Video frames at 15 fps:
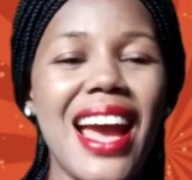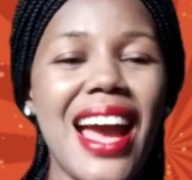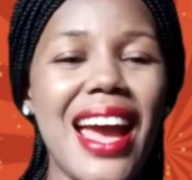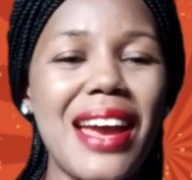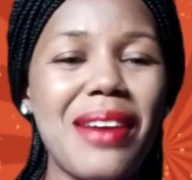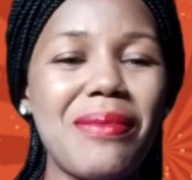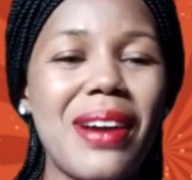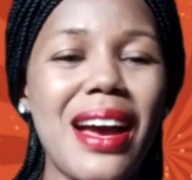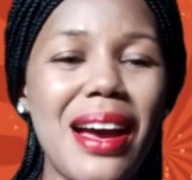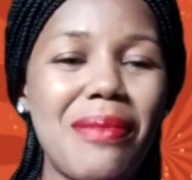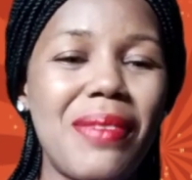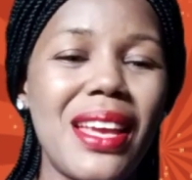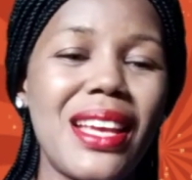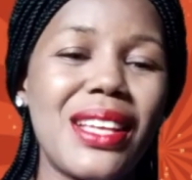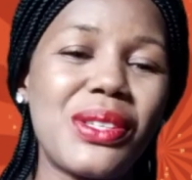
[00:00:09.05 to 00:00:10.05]
I am
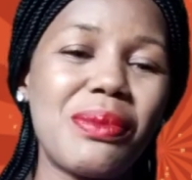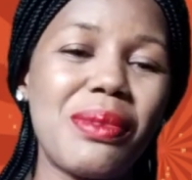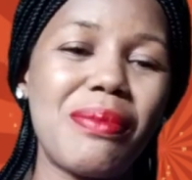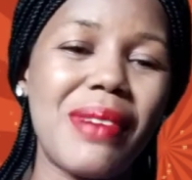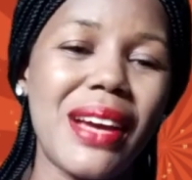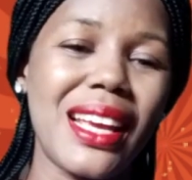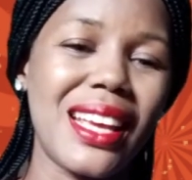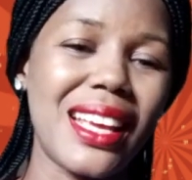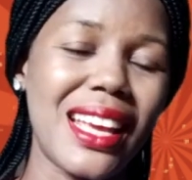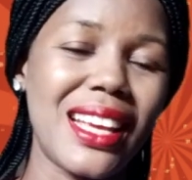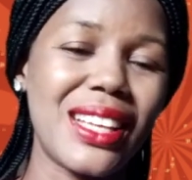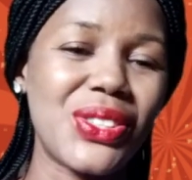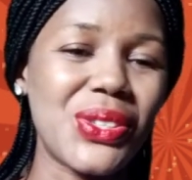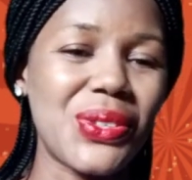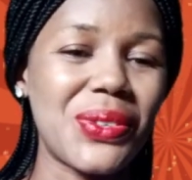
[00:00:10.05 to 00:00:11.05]
happy to be back
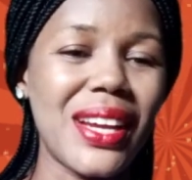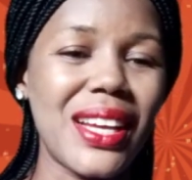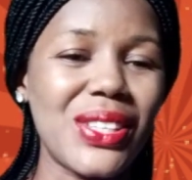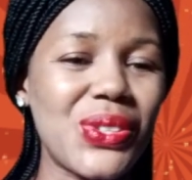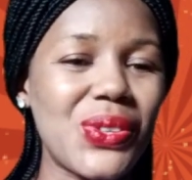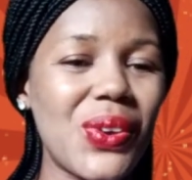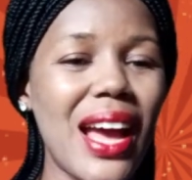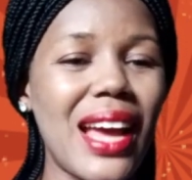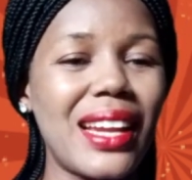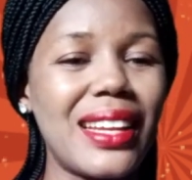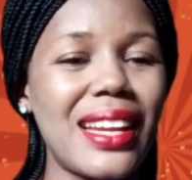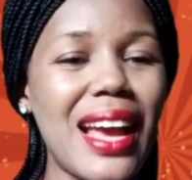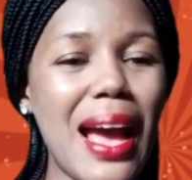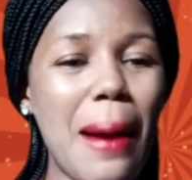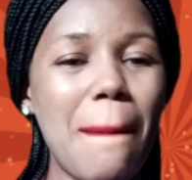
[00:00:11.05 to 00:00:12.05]
again to react to
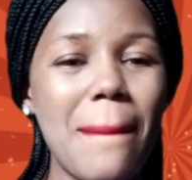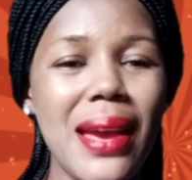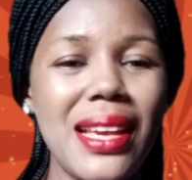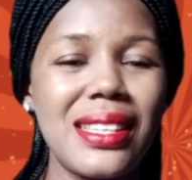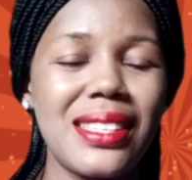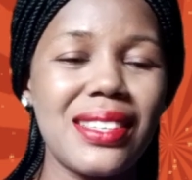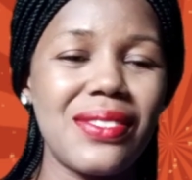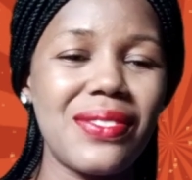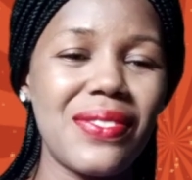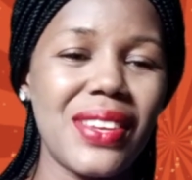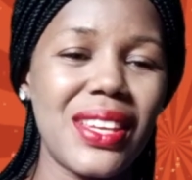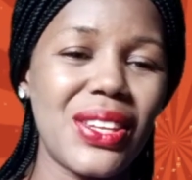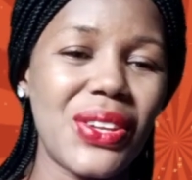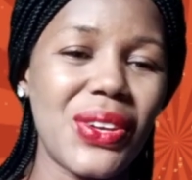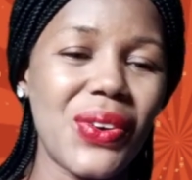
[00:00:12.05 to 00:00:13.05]
another amazing
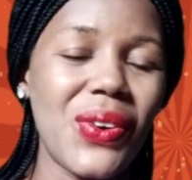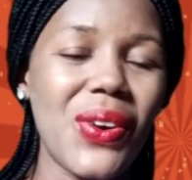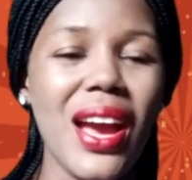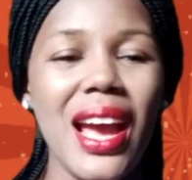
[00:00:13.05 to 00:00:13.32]
video.